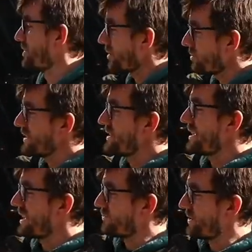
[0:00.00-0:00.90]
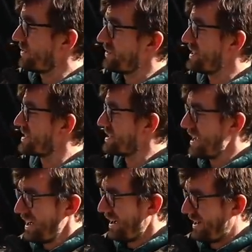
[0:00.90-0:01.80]
not only they got rid of these
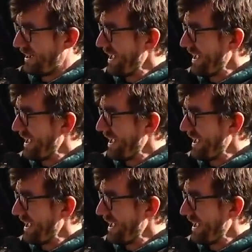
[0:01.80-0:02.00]
uh,